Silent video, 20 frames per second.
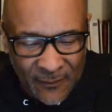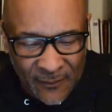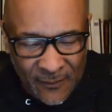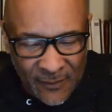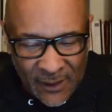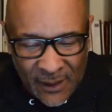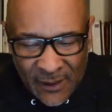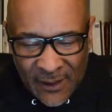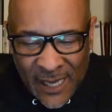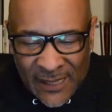
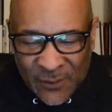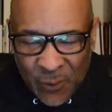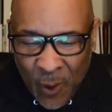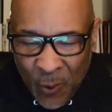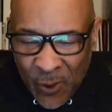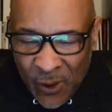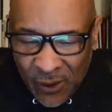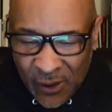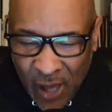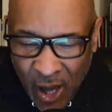That's where
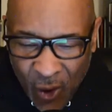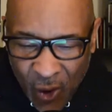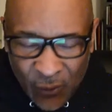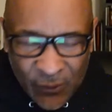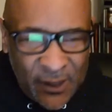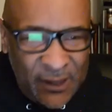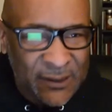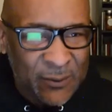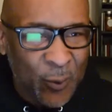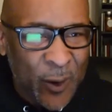we'll go
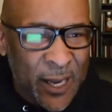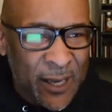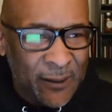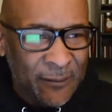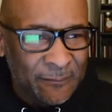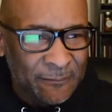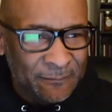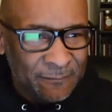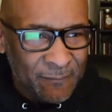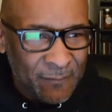this week.
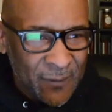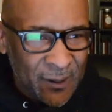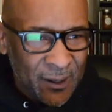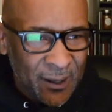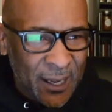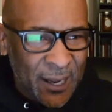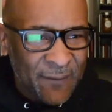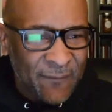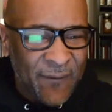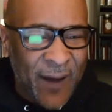
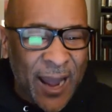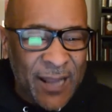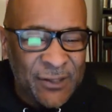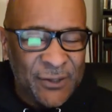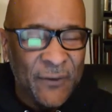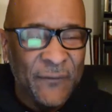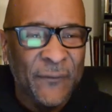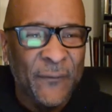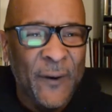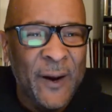Invite your
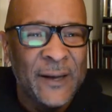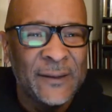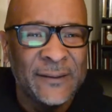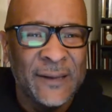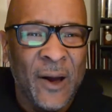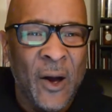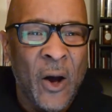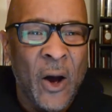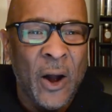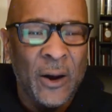friends,
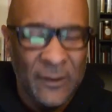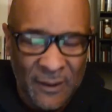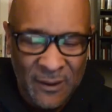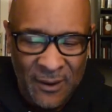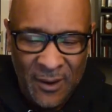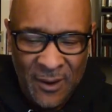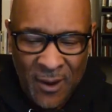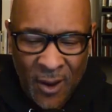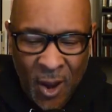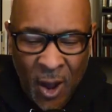all
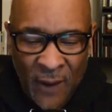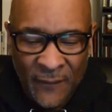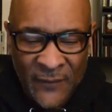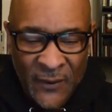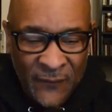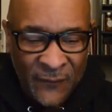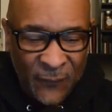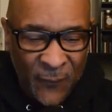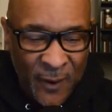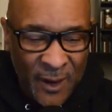of your
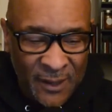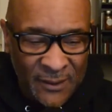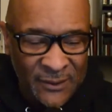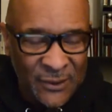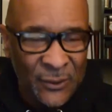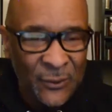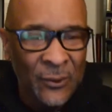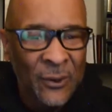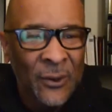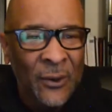friends
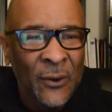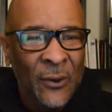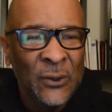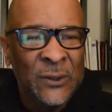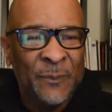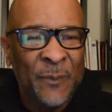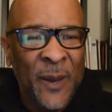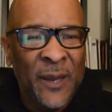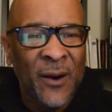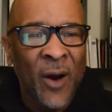who
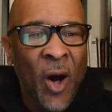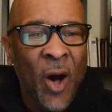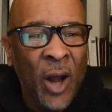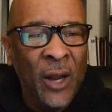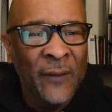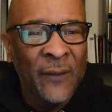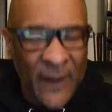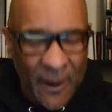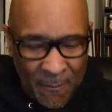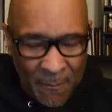spend all
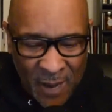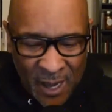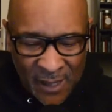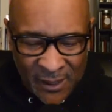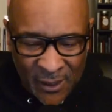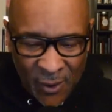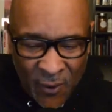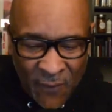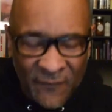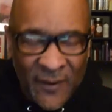of their money
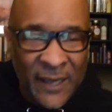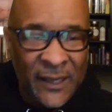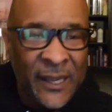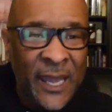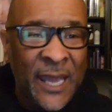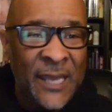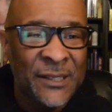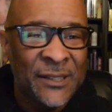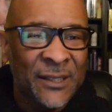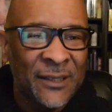on
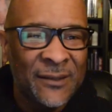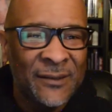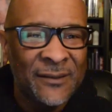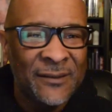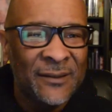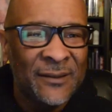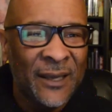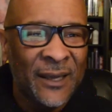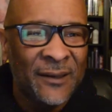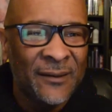
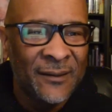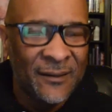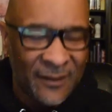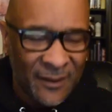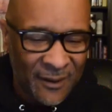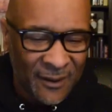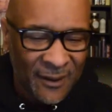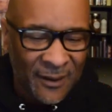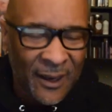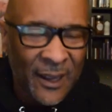vacations and
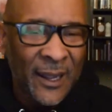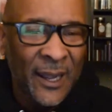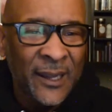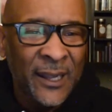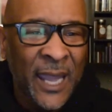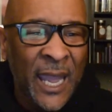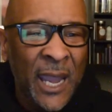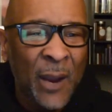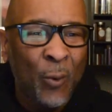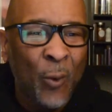they
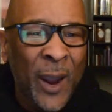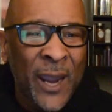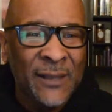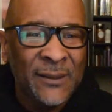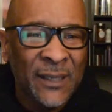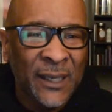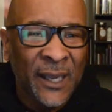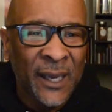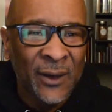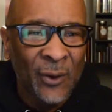can't wait to
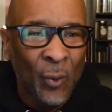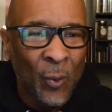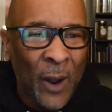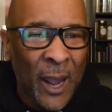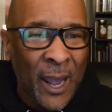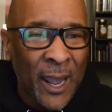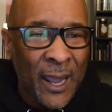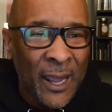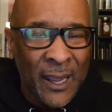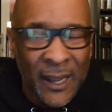get
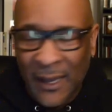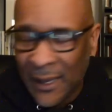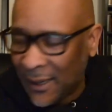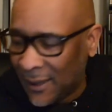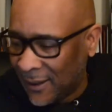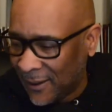away.